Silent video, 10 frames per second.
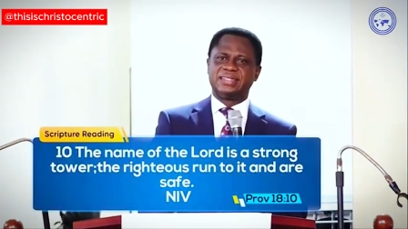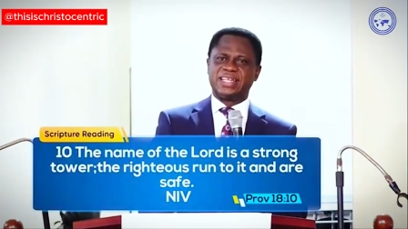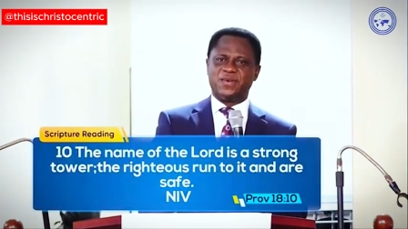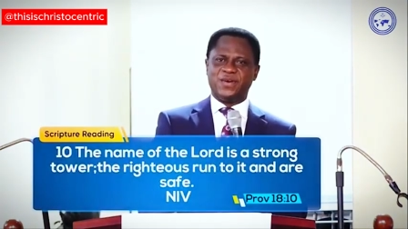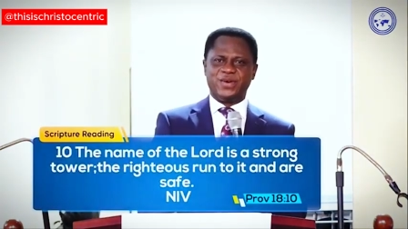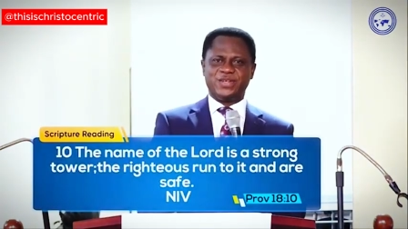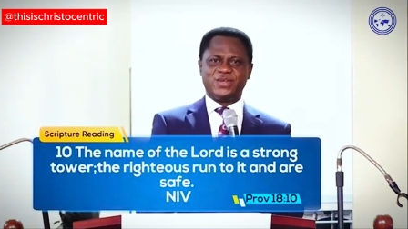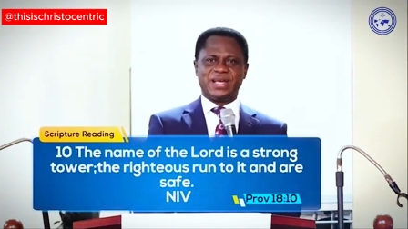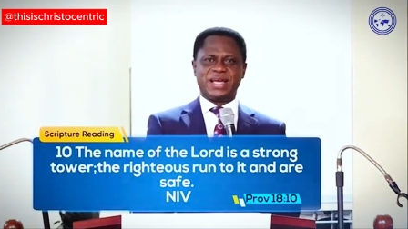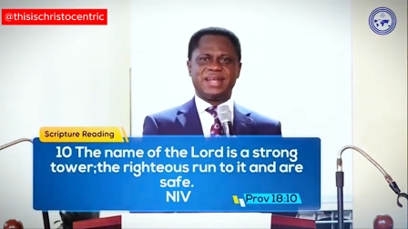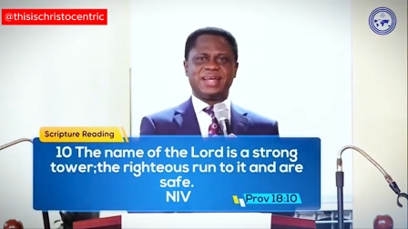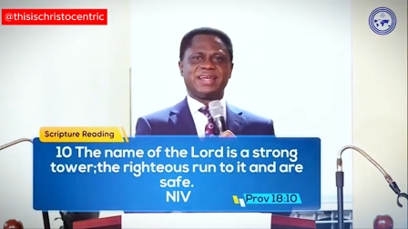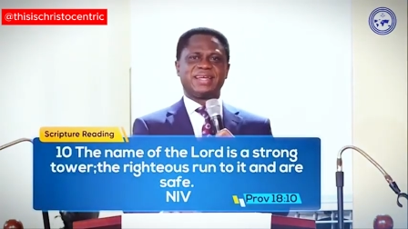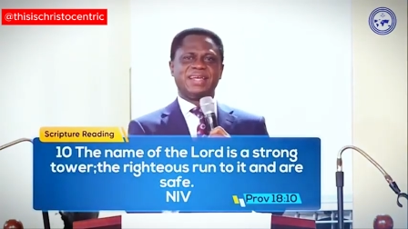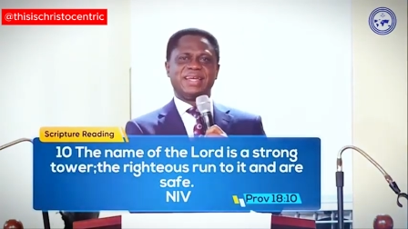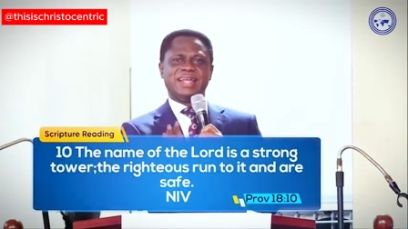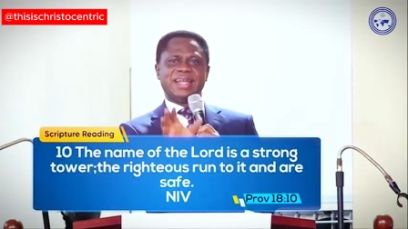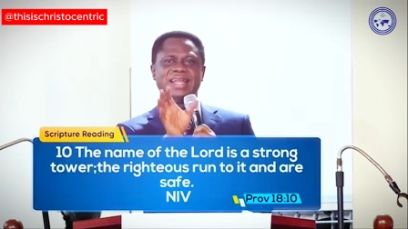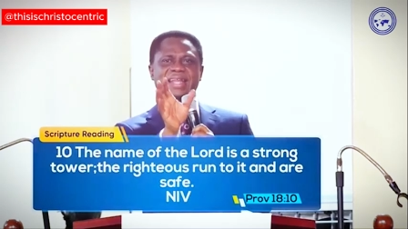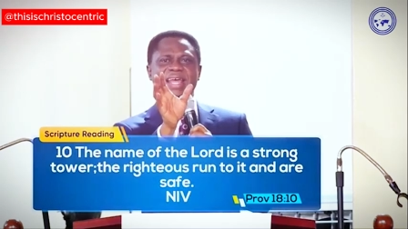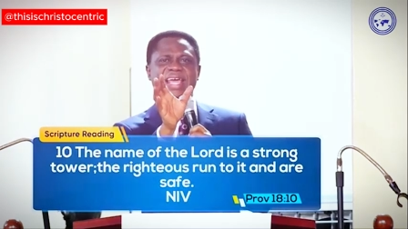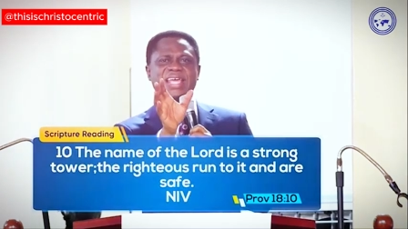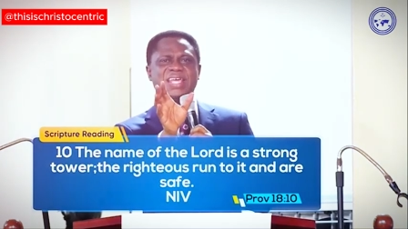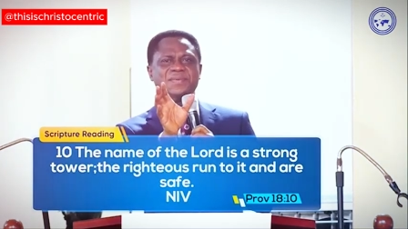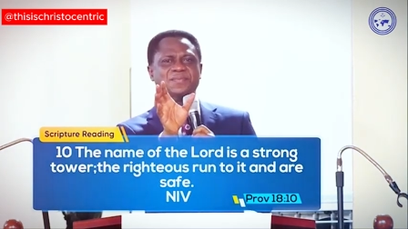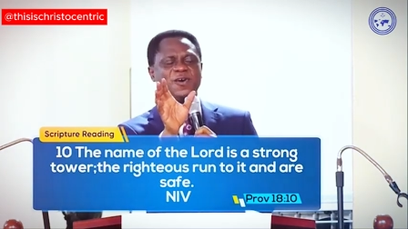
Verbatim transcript: Shall we read together? The name